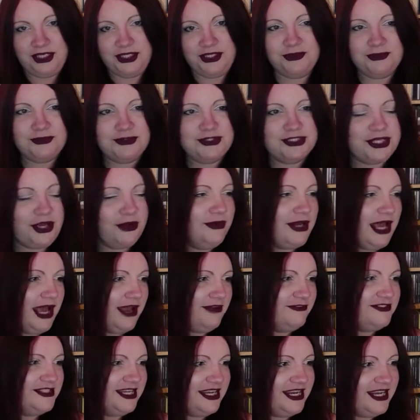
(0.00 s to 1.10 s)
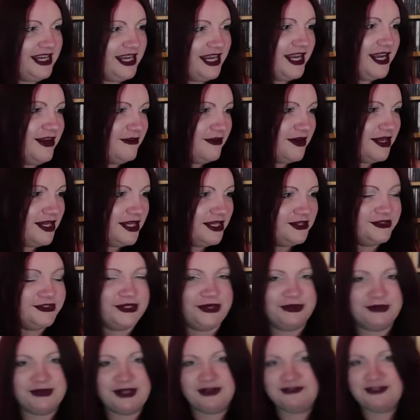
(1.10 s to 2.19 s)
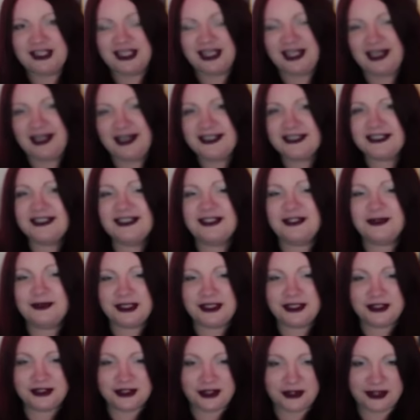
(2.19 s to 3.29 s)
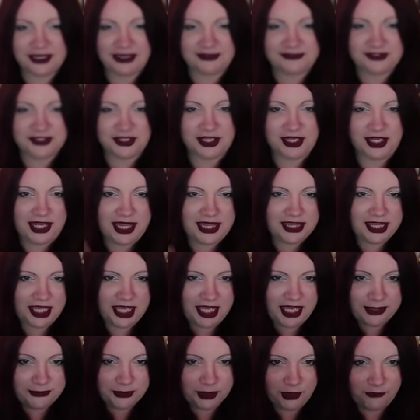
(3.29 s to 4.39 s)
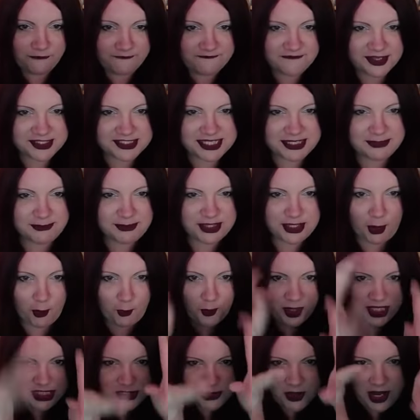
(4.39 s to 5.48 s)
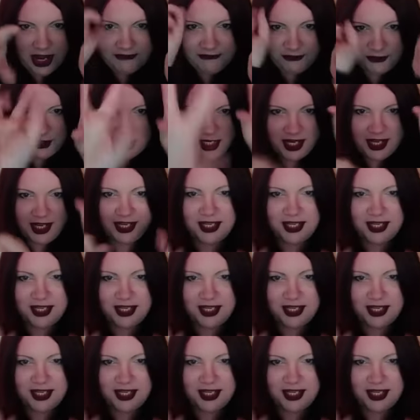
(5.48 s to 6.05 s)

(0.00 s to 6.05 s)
You don't have to hear it. You don't have to listen to it. You don't have to let the camera go fuzzy with your witchcraft.